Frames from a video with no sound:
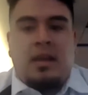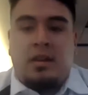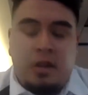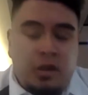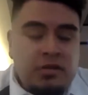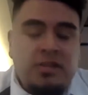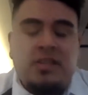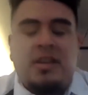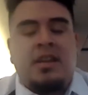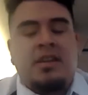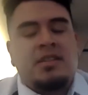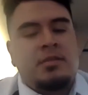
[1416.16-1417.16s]
close
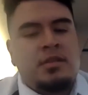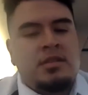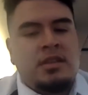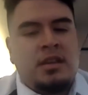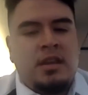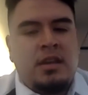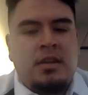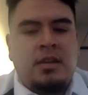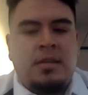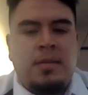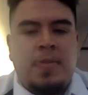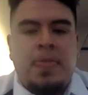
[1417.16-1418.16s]
connection once again.
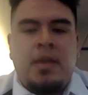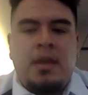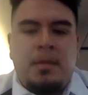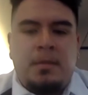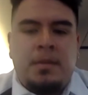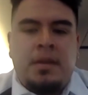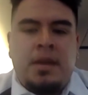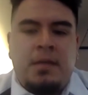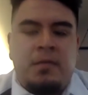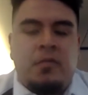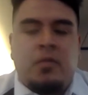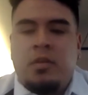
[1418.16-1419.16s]
But yeah,
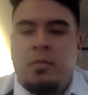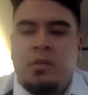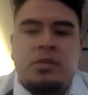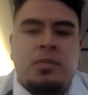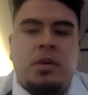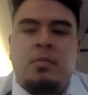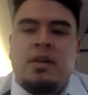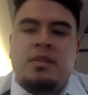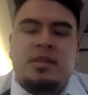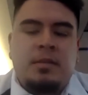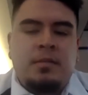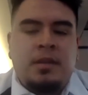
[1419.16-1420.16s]
for the most part, my
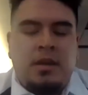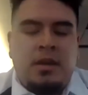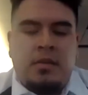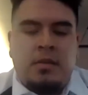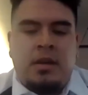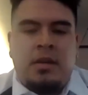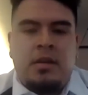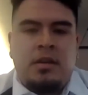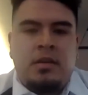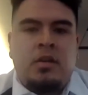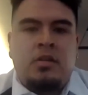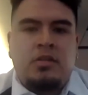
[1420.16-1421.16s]
time here, I
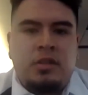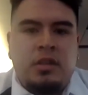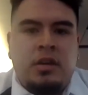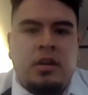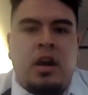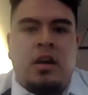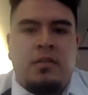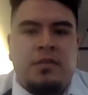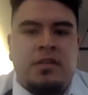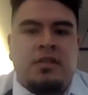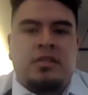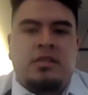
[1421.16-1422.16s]
go to the
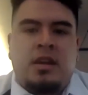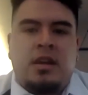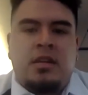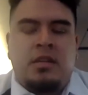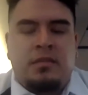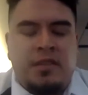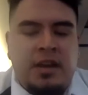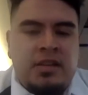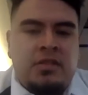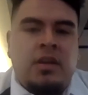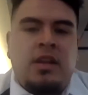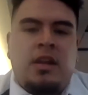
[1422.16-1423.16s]
office, the
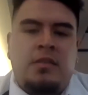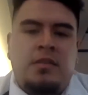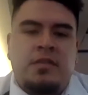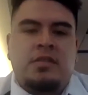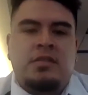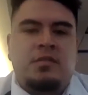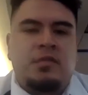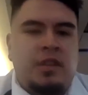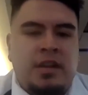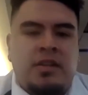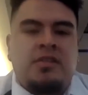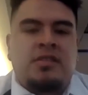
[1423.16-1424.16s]
financial aid office, for any
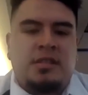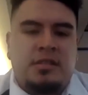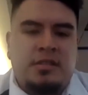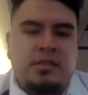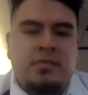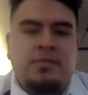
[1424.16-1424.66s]
concerns.